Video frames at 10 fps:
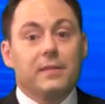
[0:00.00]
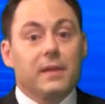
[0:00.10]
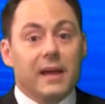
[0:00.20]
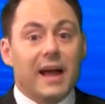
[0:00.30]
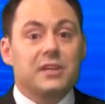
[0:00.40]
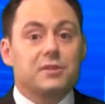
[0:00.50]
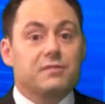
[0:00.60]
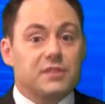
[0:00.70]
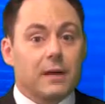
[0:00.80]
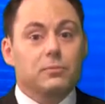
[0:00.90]
In the case
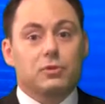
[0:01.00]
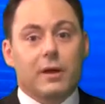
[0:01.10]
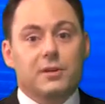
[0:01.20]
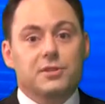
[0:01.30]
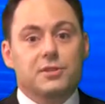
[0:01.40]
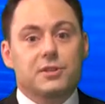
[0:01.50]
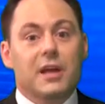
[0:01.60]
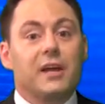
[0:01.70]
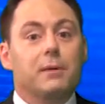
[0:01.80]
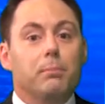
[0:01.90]
of some trusts,
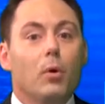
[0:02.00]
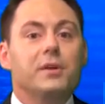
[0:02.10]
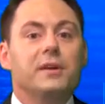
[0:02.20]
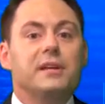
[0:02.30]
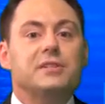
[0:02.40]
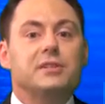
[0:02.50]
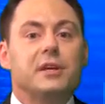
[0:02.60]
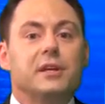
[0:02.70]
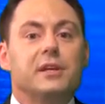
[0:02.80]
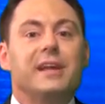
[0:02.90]
an appointer is
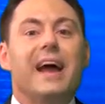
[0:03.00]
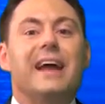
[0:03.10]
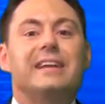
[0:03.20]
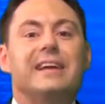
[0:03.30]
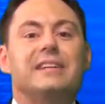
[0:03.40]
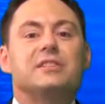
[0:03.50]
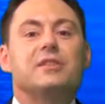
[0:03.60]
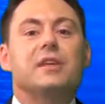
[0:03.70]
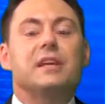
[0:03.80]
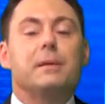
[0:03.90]
needed, and
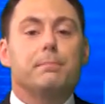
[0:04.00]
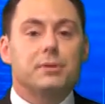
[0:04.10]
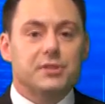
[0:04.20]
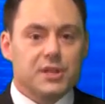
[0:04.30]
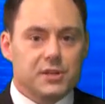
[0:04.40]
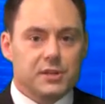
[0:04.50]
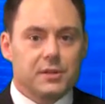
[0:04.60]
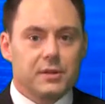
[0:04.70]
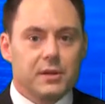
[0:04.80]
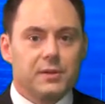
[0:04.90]
it's the
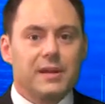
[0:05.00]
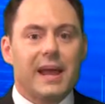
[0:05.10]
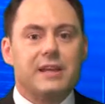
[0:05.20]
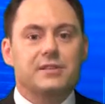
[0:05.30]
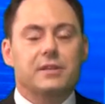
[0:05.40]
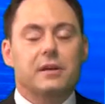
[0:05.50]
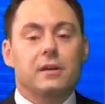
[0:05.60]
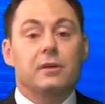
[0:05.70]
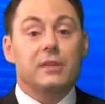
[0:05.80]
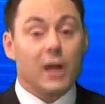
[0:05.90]
position that has
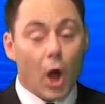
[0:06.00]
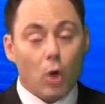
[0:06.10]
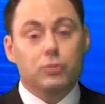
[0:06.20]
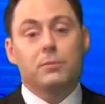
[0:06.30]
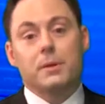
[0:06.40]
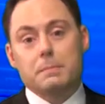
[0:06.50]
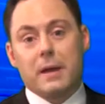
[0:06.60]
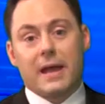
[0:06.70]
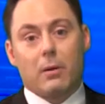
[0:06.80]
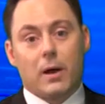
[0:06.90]
the ultimate
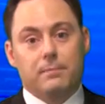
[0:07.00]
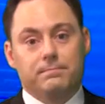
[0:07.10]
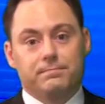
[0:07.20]
power.